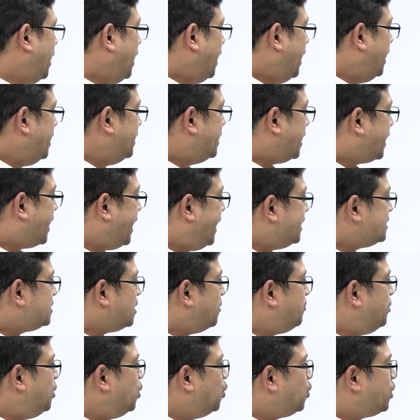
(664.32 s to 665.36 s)
In the case
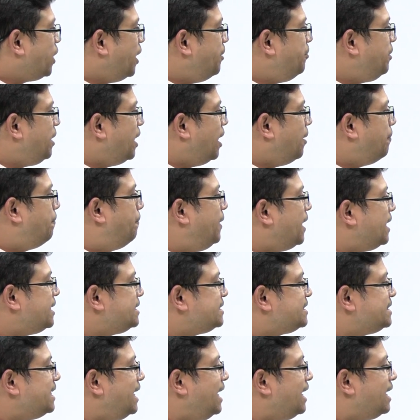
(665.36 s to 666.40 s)
of leukemia, blood
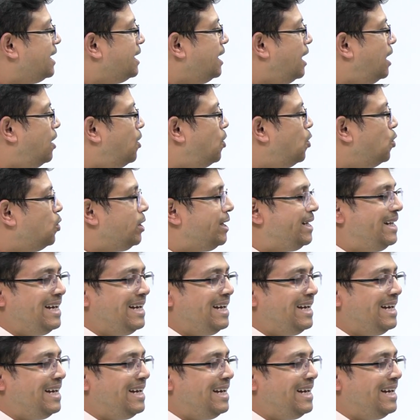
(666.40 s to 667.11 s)
cell count